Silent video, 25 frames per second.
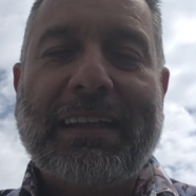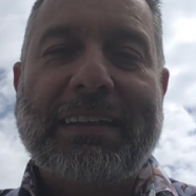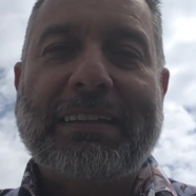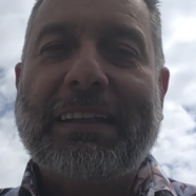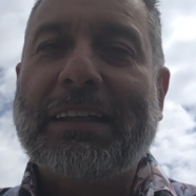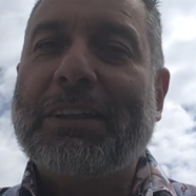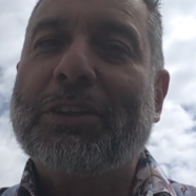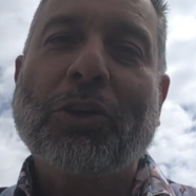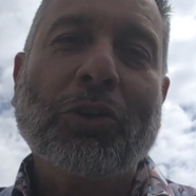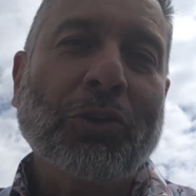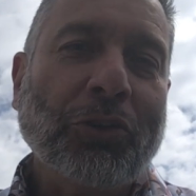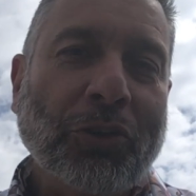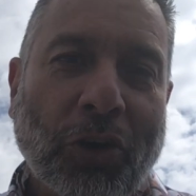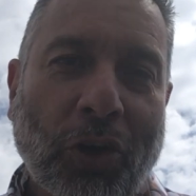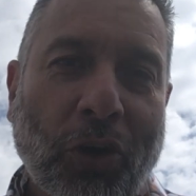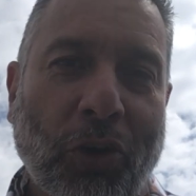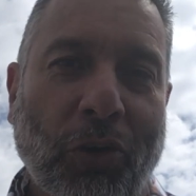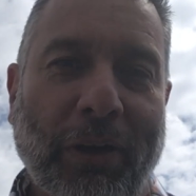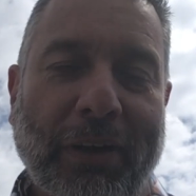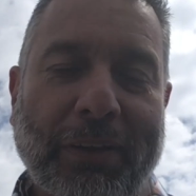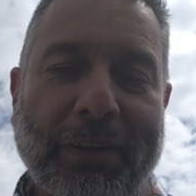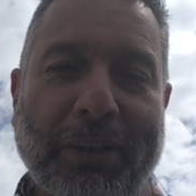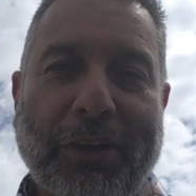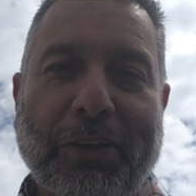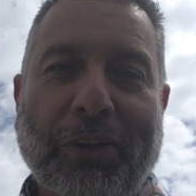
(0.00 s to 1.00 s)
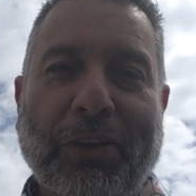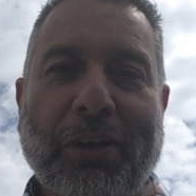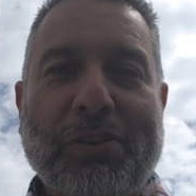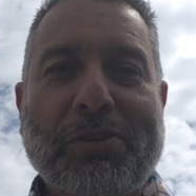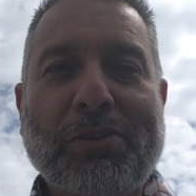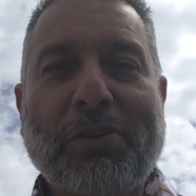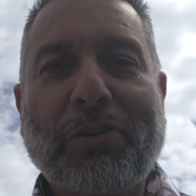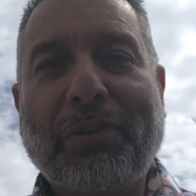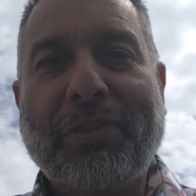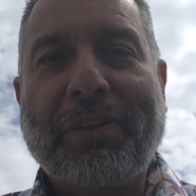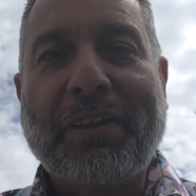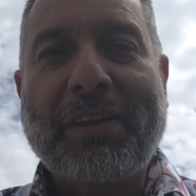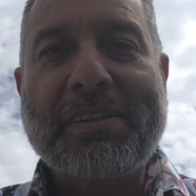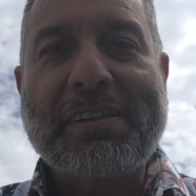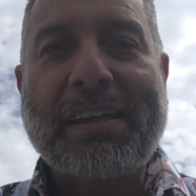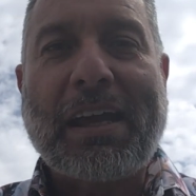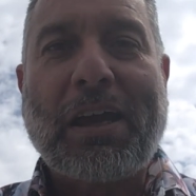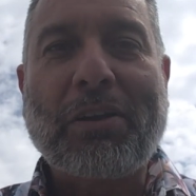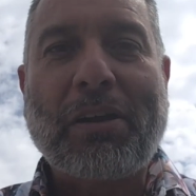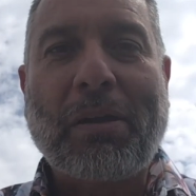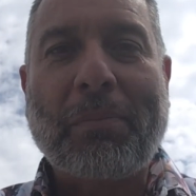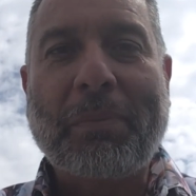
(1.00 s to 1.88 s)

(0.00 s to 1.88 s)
They don't know how they're going to sort things out.